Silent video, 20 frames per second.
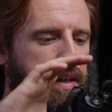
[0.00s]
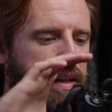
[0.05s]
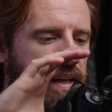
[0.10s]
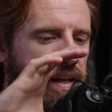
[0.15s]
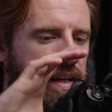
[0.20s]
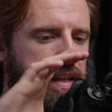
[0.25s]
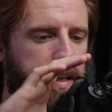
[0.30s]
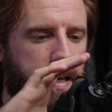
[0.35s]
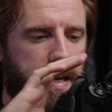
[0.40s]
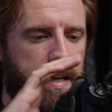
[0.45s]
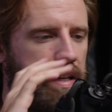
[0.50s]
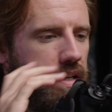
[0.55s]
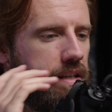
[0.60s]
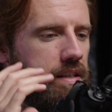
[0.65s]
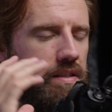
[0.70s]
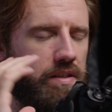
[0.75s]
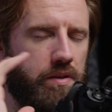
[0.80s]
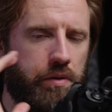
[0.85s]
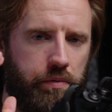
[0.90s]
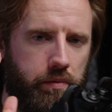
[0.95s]
and it
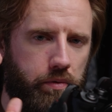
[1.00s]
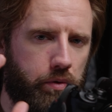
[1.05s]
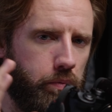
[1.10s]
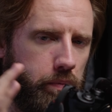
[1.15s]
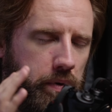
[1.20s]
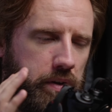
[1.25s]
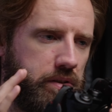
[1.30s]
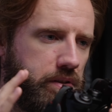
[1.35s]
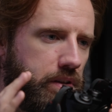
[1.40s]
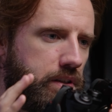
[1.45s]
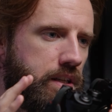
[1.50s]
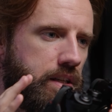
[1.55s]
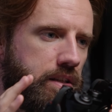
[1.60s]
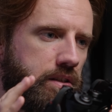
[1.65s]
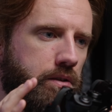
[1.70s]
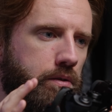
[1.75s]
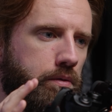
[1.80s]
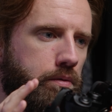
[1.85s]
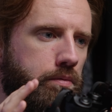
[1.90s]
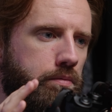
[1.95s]
is almost
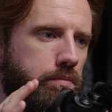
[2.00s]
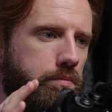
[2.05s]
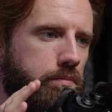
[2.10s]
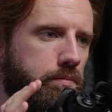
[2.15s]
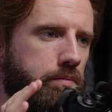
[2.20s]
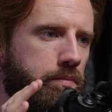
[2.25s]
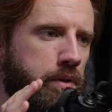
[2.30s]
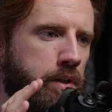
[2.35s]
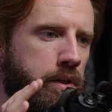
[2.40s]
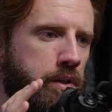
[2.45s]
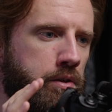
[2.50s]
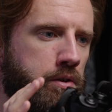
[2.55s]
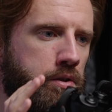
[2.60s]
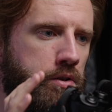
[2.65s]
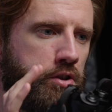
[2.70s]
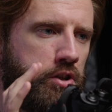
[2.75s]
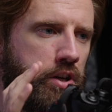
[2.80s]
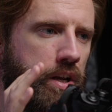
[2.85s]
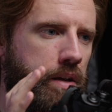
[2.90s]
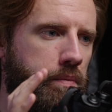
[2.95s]
identical in
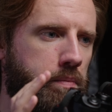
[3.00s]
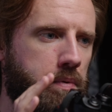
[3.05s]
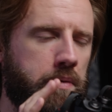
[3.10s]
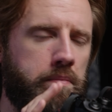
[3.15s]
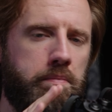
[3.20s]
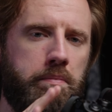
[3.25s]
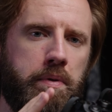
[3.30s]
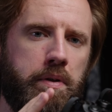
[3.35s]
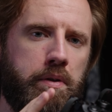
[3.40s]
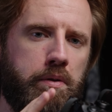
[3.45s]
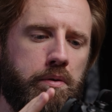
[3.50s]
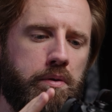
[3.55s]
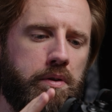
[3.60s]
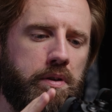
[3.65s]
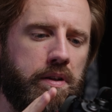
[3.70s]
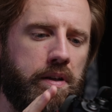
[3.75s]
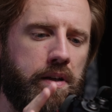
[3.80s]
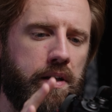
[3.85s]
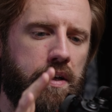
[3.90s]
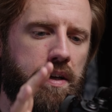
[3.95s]
shape and build
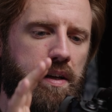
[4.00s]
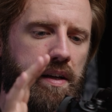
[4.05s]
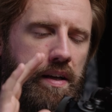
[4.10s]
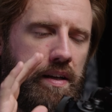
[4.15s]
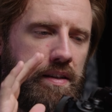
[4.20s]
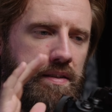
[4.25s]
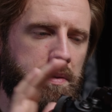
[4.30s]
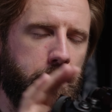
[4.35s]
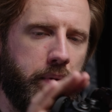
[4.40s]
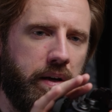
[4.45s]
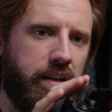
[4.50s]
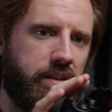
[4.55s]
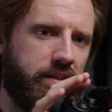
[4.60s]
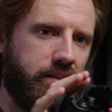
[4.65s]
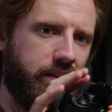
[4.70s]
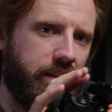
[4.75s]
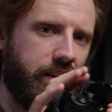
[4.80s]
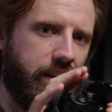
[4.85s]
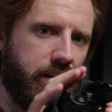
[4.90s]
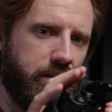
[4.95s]
as the
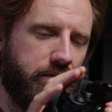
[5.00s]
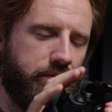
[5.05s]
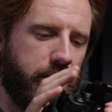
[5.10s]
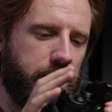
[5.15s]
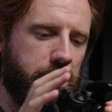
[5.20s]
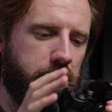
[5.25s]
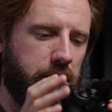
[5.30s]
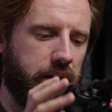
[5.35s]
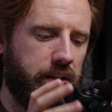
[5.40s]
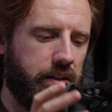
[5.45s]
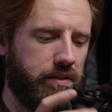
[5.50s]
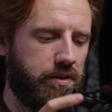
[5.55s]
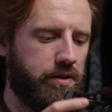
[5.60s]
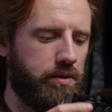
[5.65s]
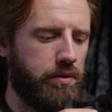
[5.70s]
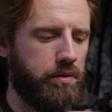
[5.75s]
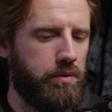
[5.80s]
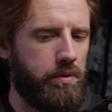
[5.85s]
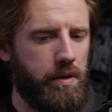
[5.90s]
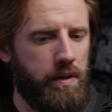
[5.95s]
Panasonic S5 Mark
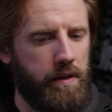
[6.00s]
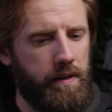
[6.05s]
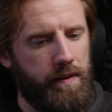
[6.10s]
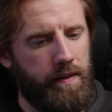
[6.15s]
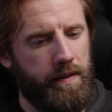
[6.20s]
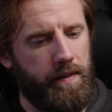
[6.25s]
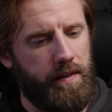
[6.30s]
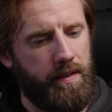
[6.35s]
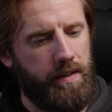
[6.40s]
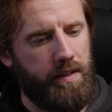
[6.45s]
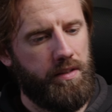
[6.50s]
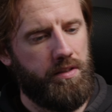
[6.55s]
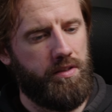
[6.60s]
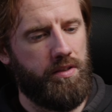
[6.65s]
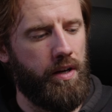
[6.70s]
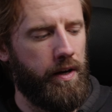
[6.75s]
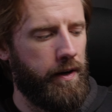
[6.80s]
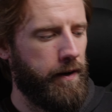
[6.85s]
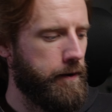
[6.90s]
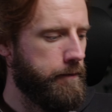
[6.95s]
II.
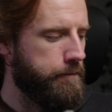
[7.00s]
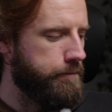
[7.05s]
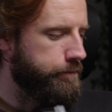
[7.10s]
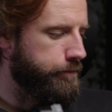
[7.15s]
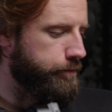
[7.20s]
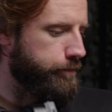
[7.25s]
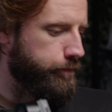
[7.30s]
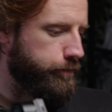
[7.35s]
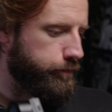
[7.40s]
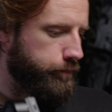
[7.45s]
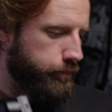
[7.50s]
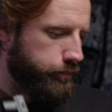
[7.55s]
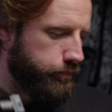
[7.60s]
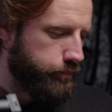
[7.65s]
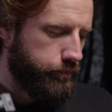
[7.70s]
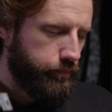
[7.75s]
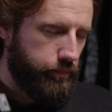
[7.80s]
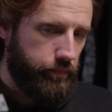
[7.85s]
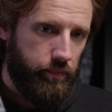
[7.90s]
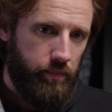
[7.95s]
So,
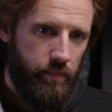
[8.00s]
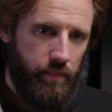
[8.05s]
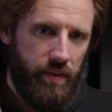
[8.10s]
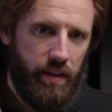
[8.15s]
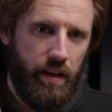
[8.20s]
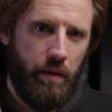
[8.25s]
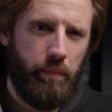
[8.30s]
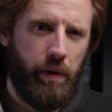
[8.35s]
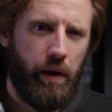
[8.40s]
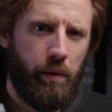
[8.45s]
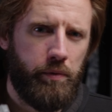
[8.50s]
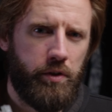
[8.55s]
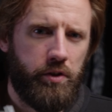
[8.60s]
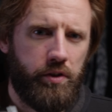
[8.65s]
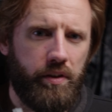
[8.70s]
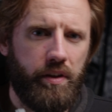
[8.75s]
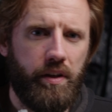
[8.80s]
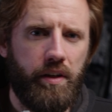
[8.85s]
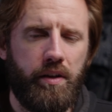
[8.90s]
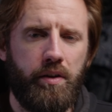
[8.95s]
but I'm just
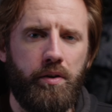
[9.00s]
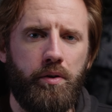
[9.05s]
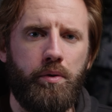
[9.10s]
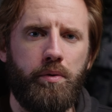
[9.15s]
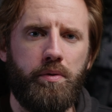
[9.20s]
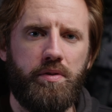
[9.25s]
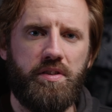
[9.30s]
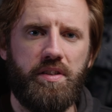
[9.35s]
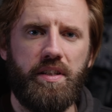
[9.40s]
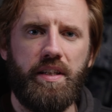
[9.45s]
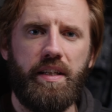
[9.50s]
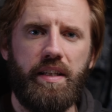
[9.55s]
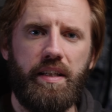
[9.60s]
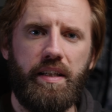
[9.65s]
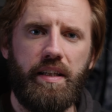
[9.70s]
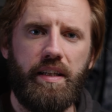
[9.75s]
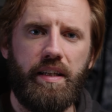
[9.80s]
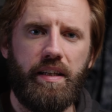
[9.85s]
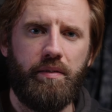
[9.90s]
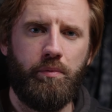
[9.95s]
going to
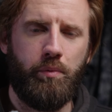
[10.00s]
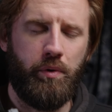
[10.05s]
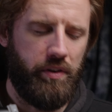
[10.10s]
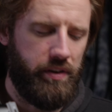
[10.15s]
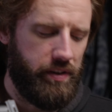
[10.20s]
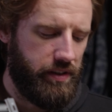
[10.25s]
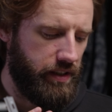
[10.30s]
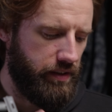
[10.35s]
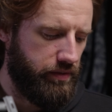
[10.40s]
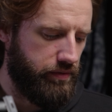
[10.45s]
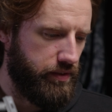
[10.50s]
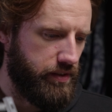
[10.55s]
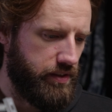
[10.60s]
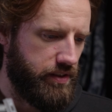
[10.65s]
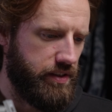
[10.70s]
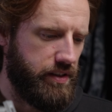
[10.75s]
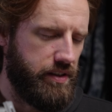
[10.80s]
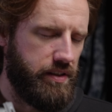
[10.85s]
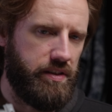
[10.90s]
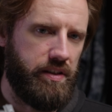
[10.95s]
see what the
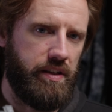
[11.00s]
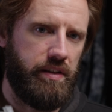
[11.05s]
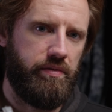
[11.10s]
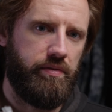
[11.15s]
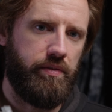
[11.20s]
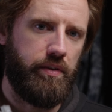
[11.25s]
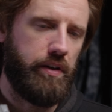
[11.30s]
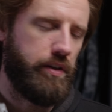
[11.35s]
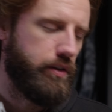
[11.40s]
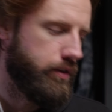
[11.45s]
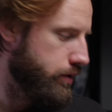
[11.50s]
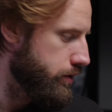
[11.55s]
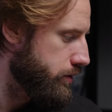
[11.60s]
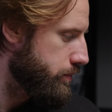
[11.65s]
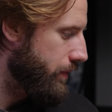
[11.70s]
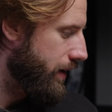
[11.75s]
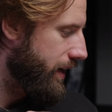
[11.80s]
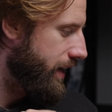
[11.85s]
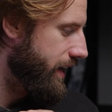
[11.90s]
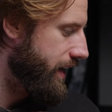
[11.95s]
difference is if I use
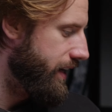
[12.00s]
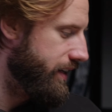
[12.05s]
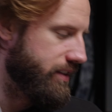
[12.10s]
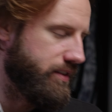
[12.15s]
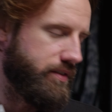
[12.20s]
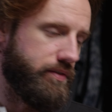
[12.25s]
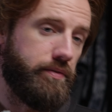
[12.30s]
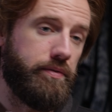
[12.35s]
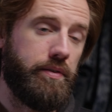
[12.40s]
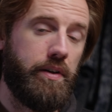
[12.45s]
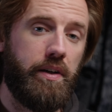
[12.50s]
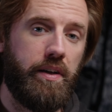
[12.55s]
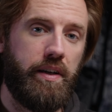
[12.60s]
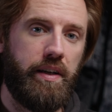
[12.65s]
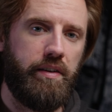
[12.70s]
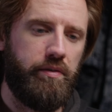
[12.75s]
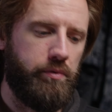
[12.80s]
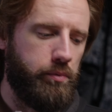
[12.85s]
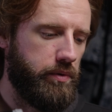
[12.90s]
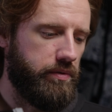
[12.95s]
my
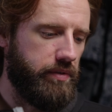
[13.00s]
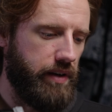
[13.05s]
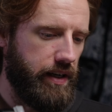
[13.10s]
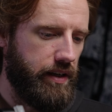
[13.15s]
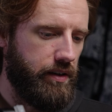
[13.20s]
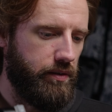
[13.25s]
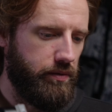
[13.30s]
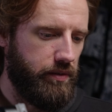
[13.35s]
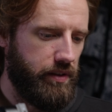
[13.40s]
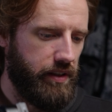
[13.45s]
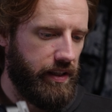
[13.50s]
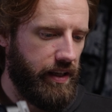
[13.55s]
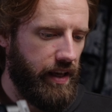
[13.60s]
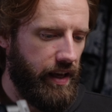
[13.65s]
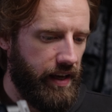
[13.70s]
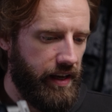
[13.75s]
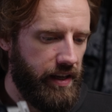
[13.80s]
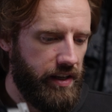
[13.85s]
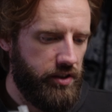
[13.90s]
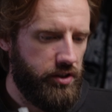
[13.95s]
S5 without the
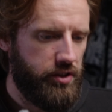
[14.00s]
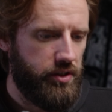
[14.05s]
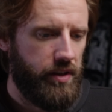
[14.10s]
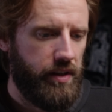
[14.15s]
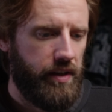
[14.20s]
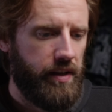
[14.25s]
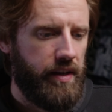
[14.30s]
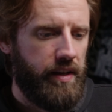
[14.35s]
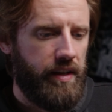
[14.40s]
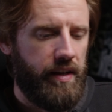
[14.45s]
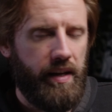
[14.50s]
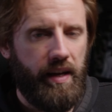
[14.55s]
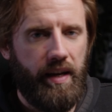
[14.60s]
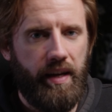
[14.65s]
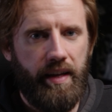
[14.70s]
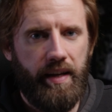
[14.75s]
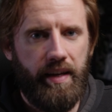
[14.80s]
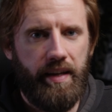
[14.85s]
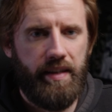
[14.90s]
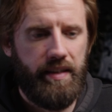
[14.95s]
cage,
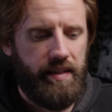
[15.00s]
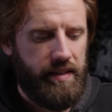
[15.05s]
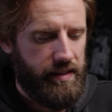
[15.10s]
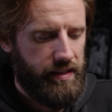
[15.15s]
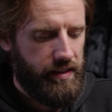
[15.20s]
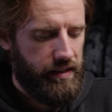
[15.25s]
and